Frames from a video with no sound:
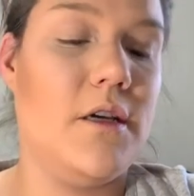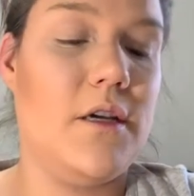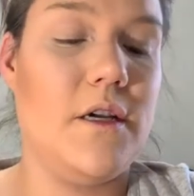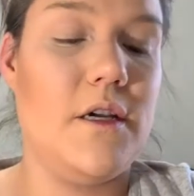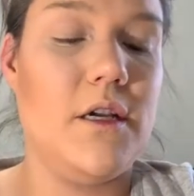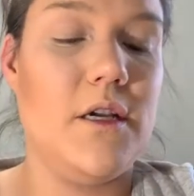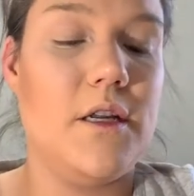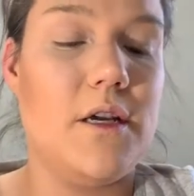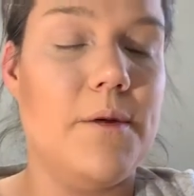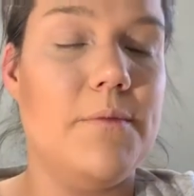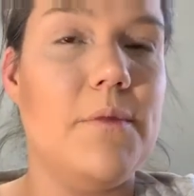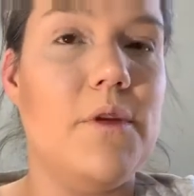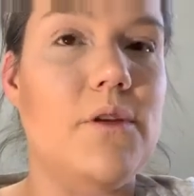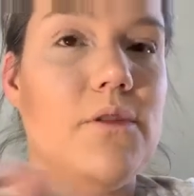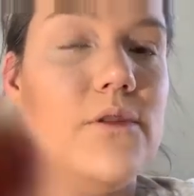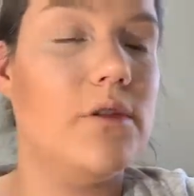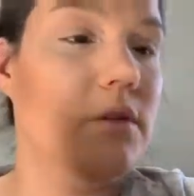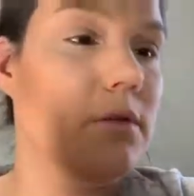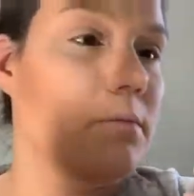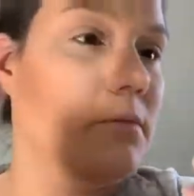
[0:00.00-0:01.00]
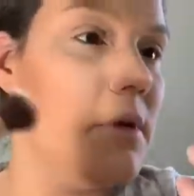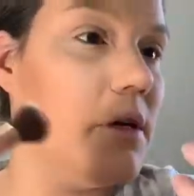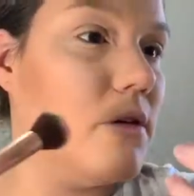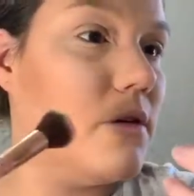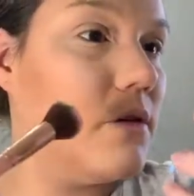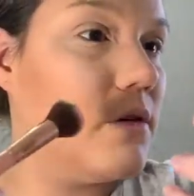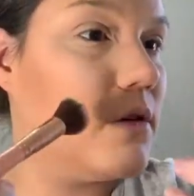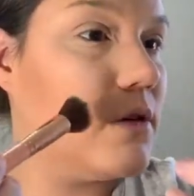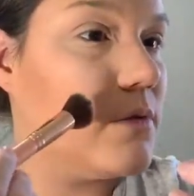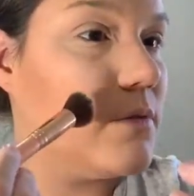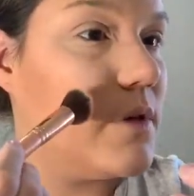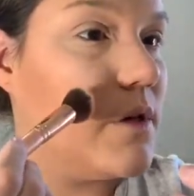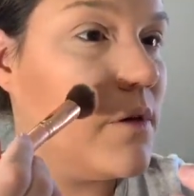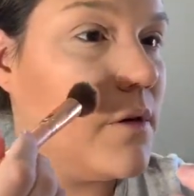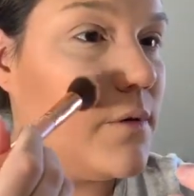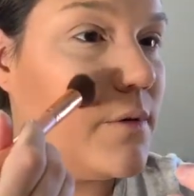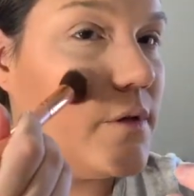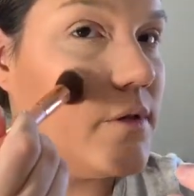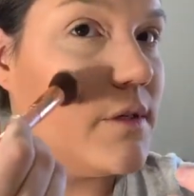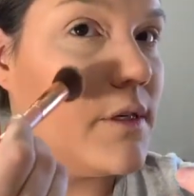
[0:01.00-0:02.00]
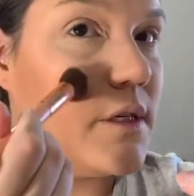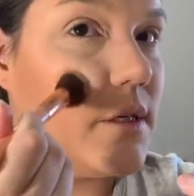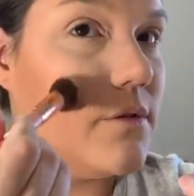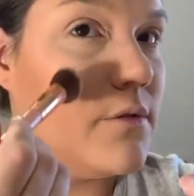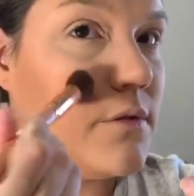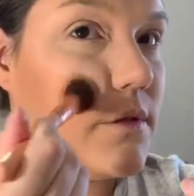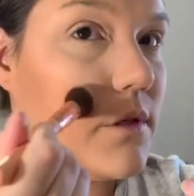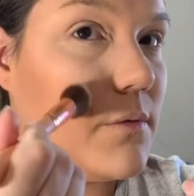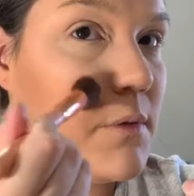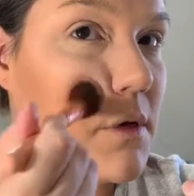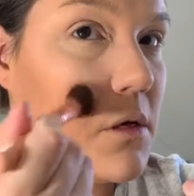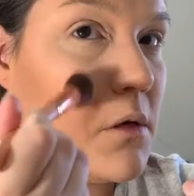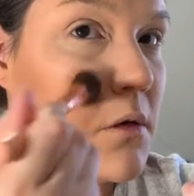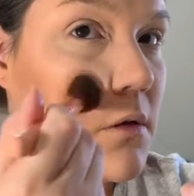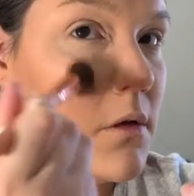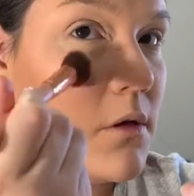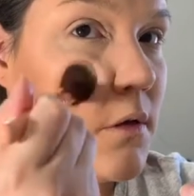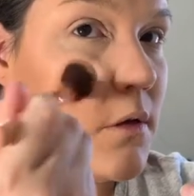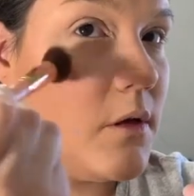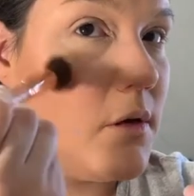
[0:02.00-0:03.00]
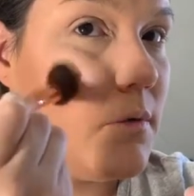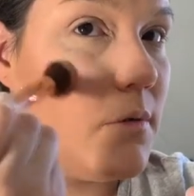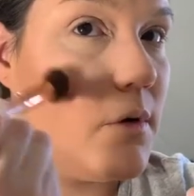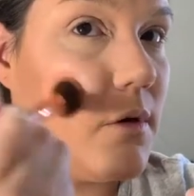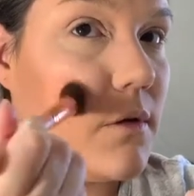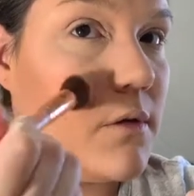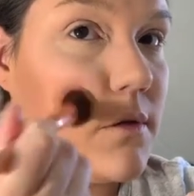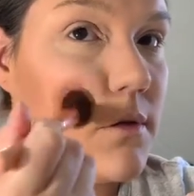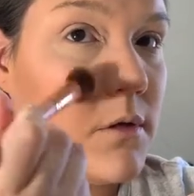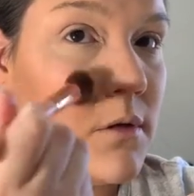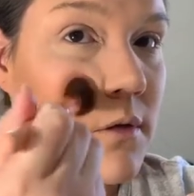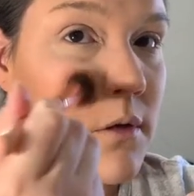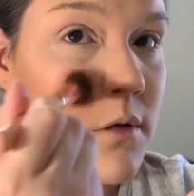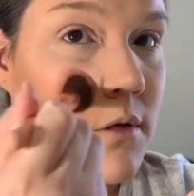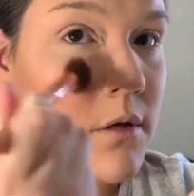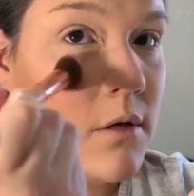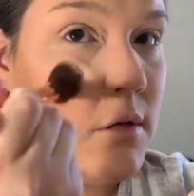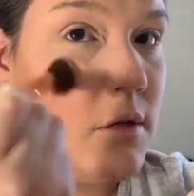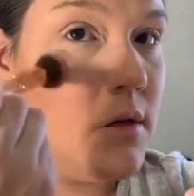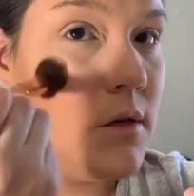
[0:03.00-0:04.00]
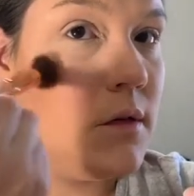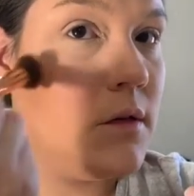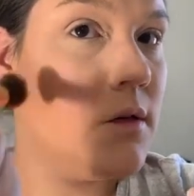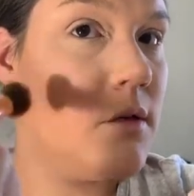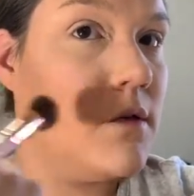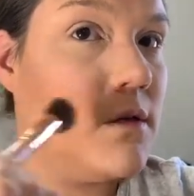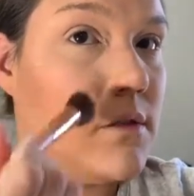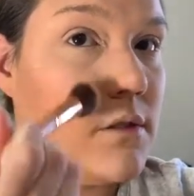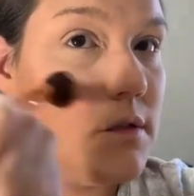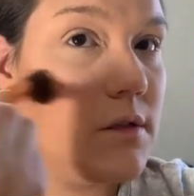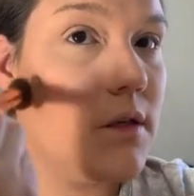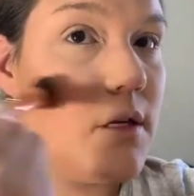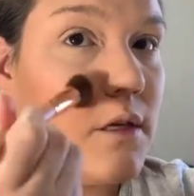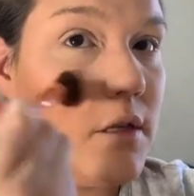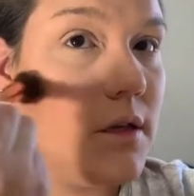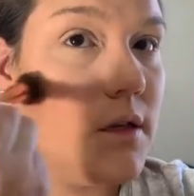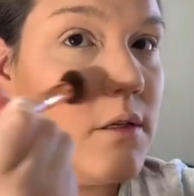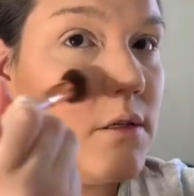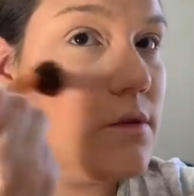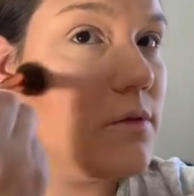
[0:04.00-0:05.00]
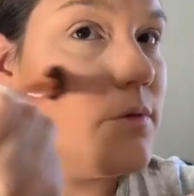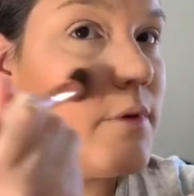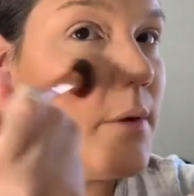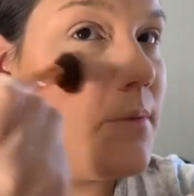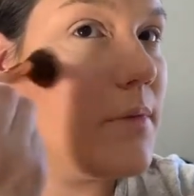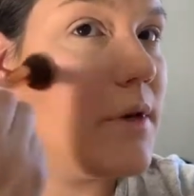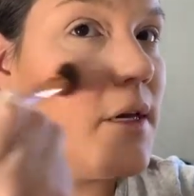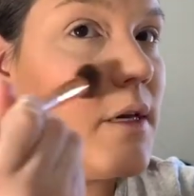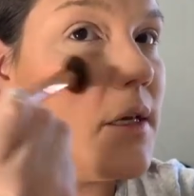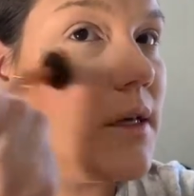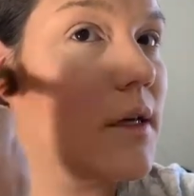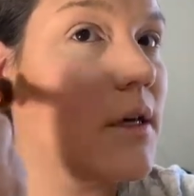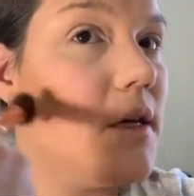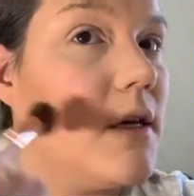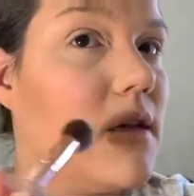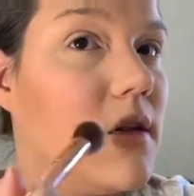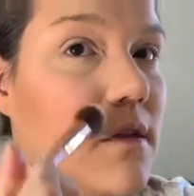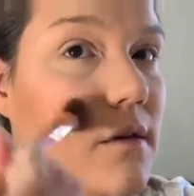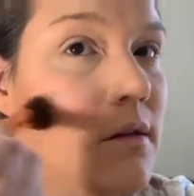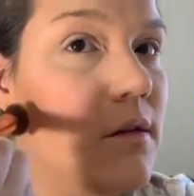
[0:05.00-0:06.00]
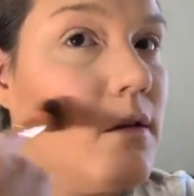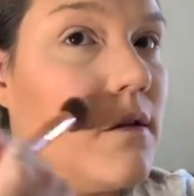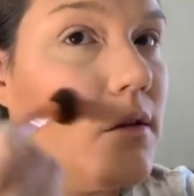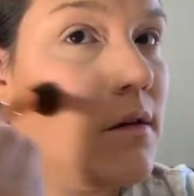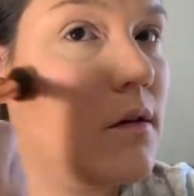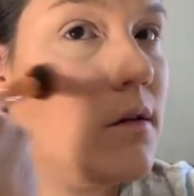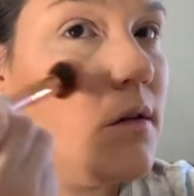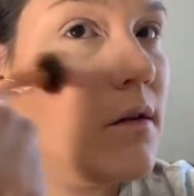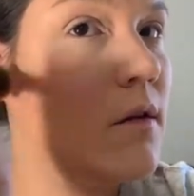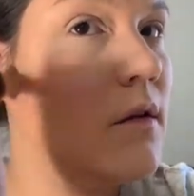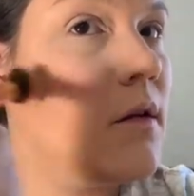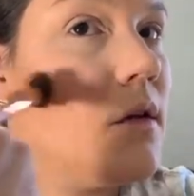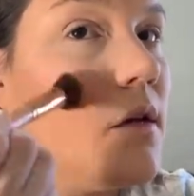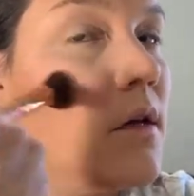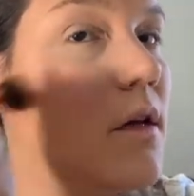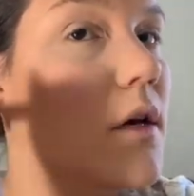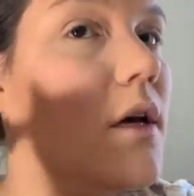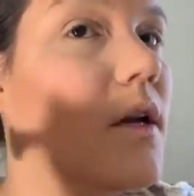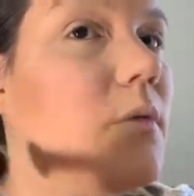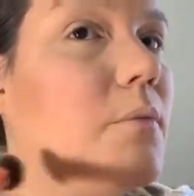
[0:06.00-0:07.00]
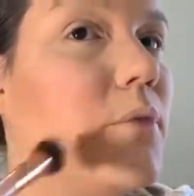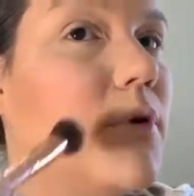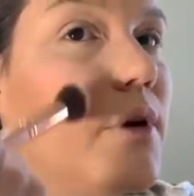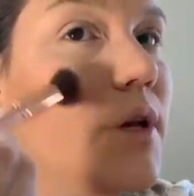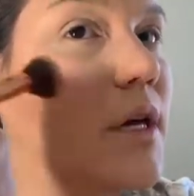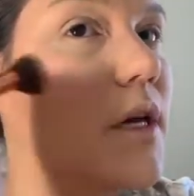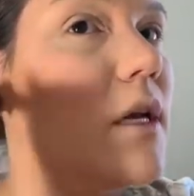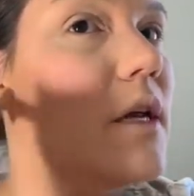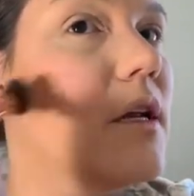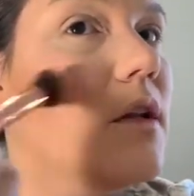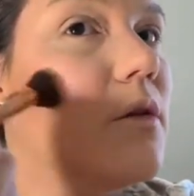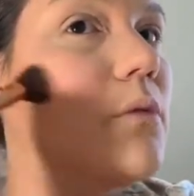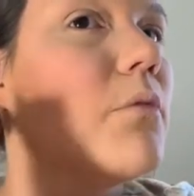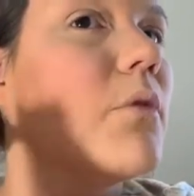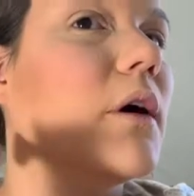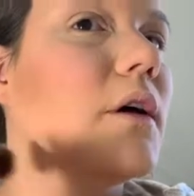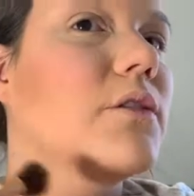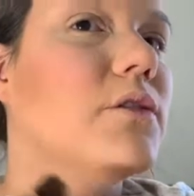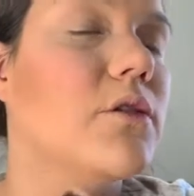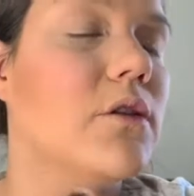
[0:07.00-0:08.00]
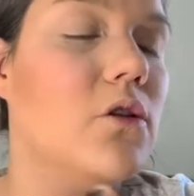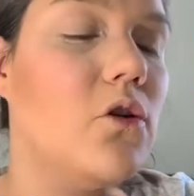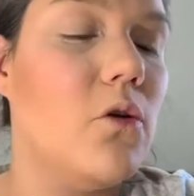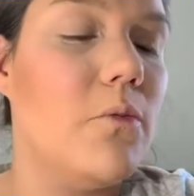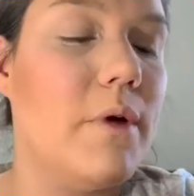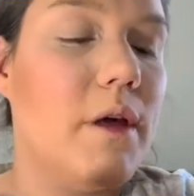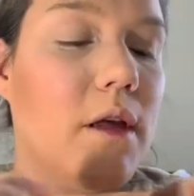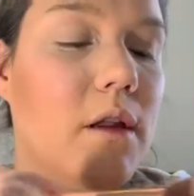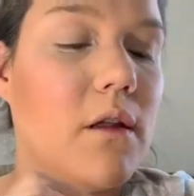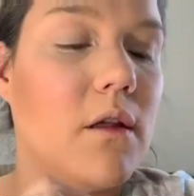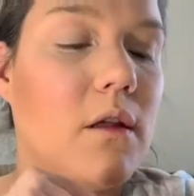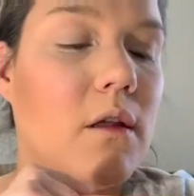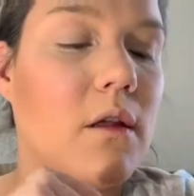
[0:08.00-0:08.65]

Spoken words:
And I'm gonna the mirror because we always like using a mirror. That works. Just kind of like swiping it in and kind of putting it in the bronzer a little bit.